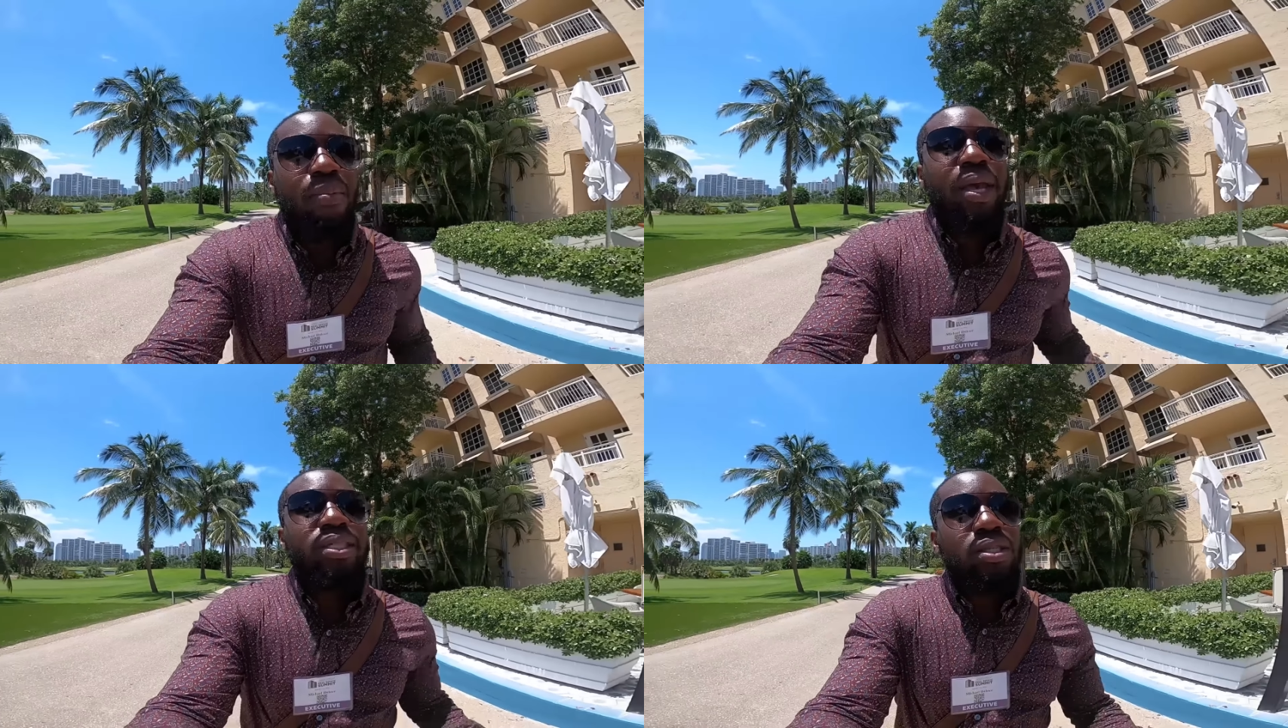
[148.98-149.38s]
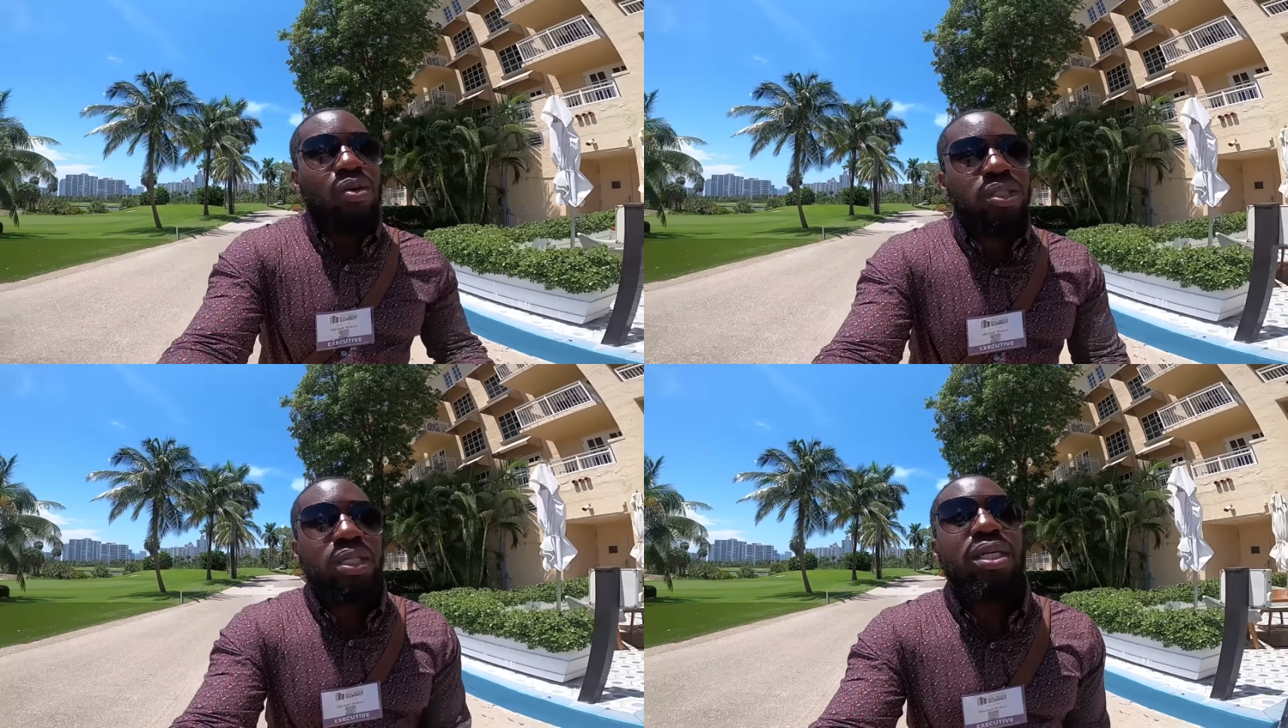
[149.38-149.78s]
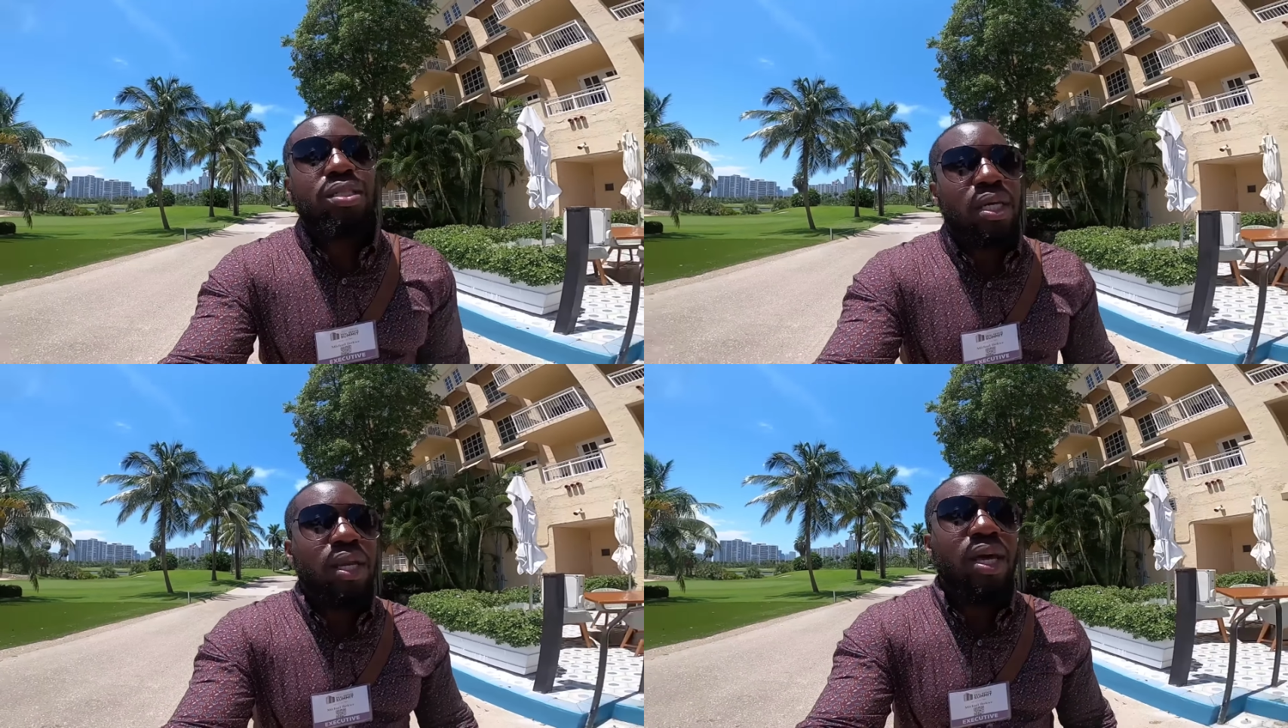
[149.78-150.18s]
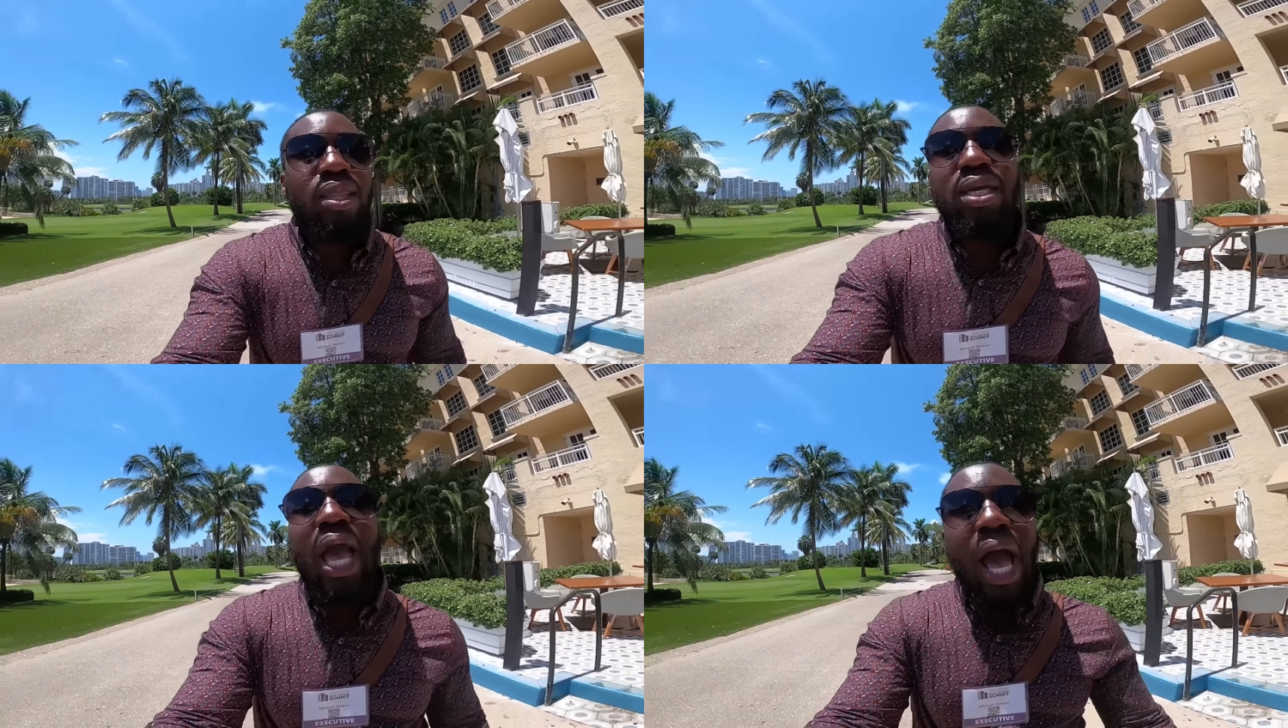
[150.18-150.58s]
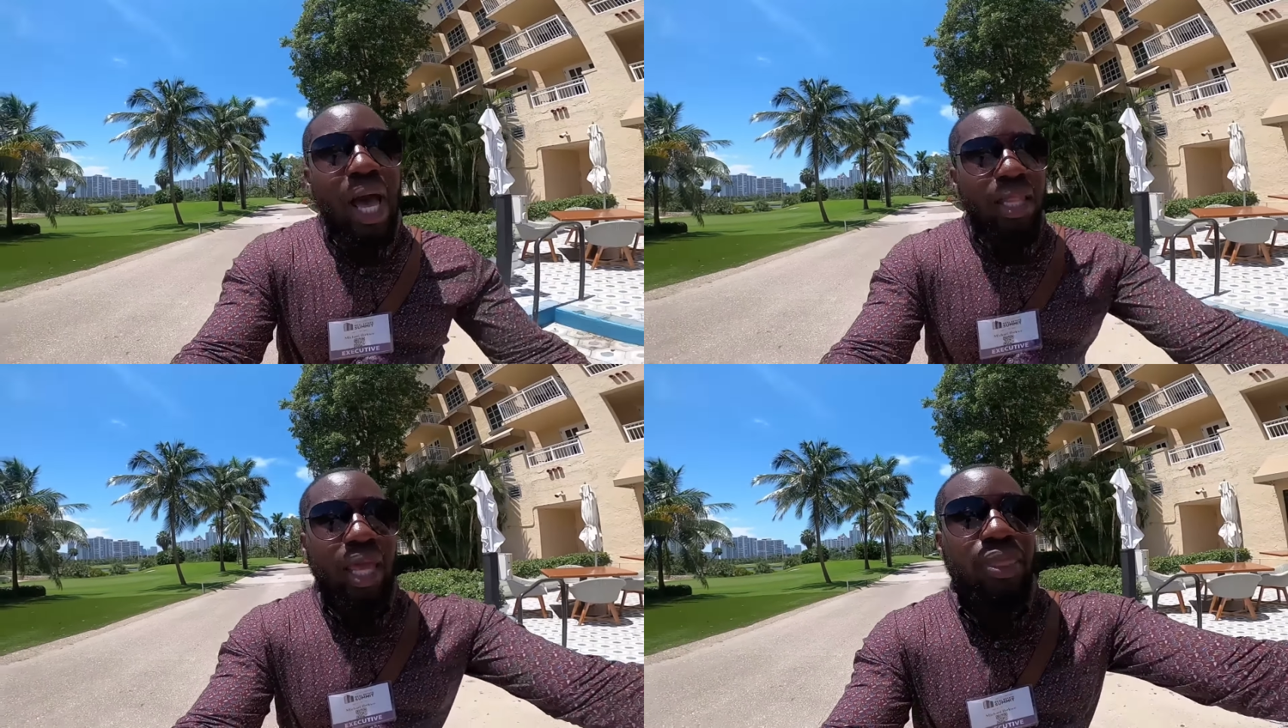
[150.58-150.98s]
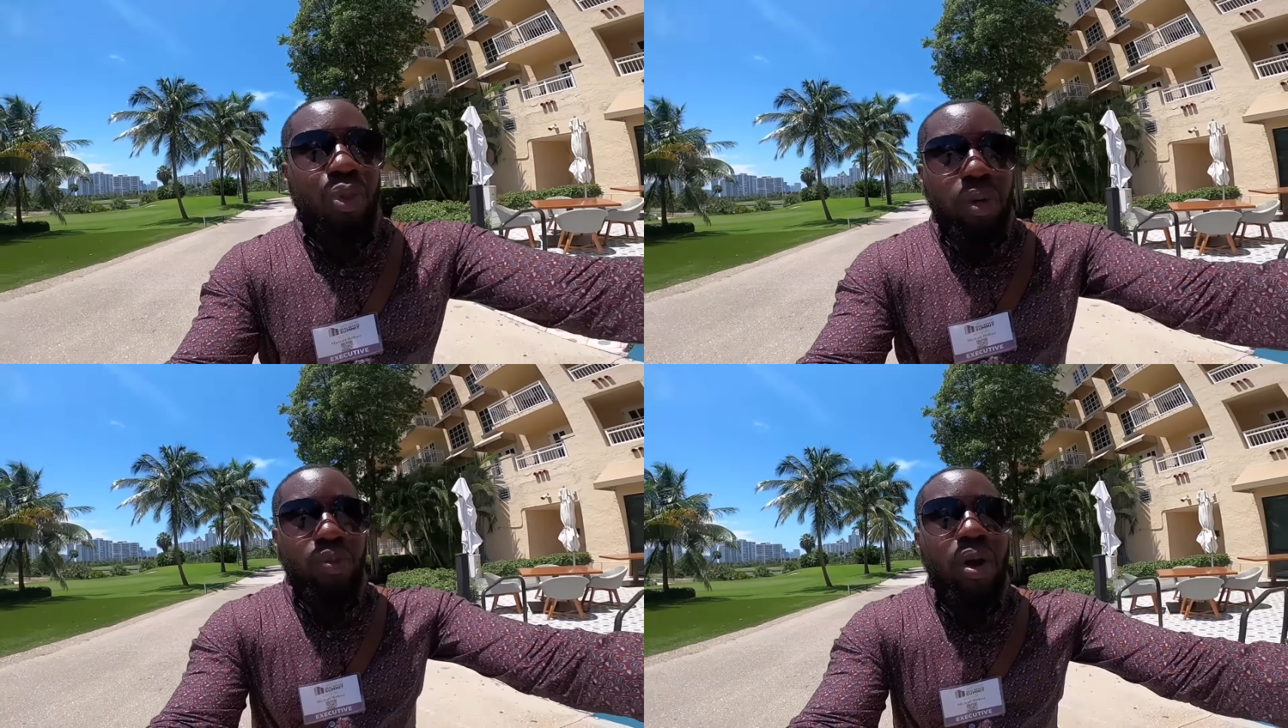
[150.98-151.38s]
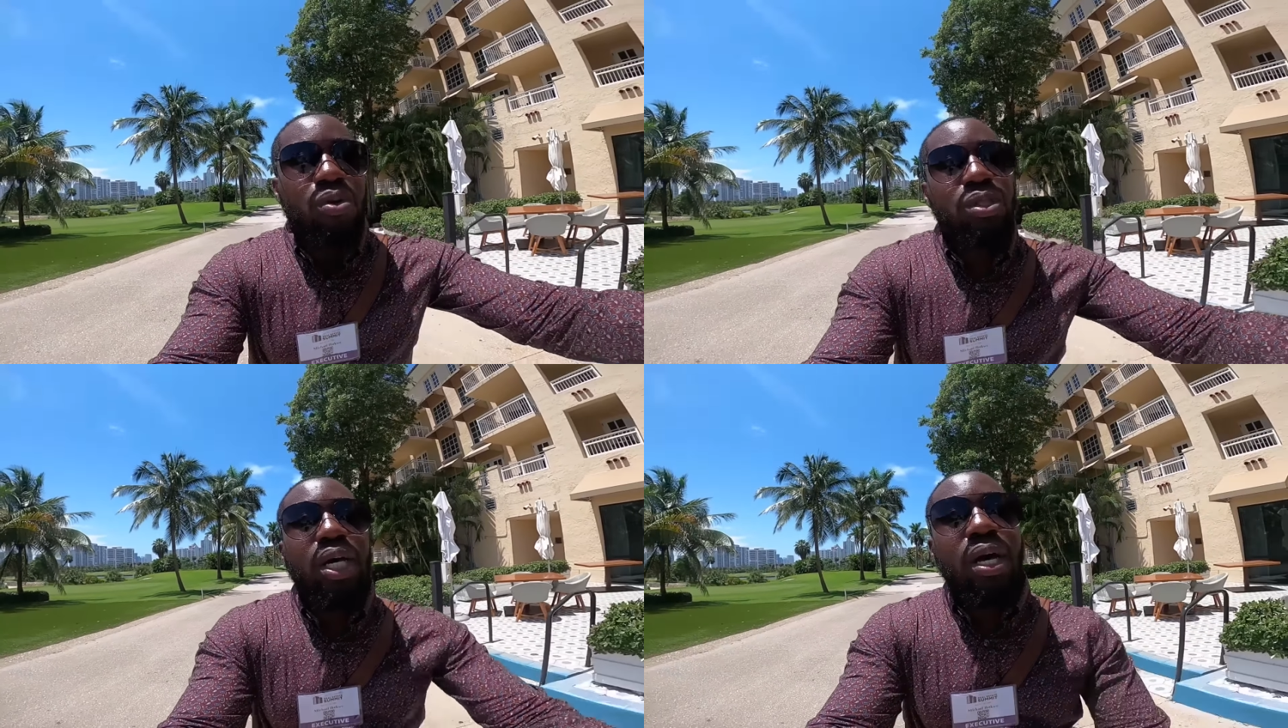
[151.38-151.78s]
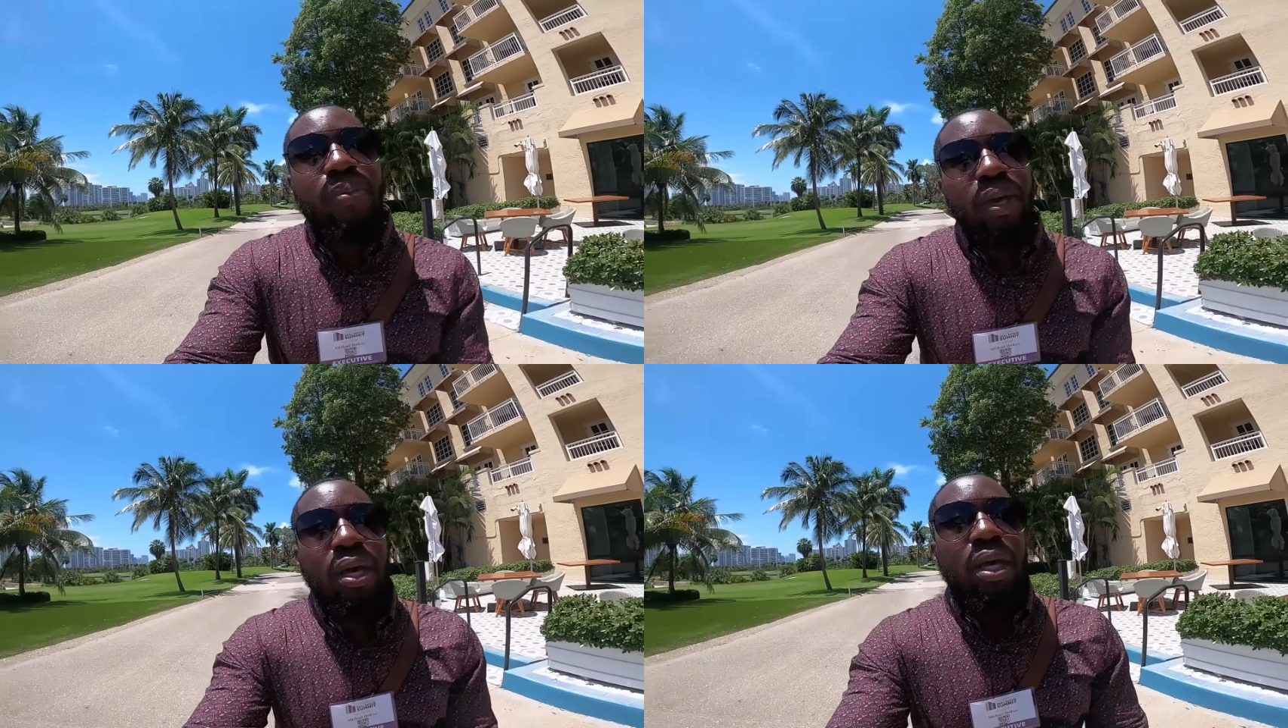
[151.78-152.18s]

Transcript: Makes no sense. Another guy, like 3 rows up,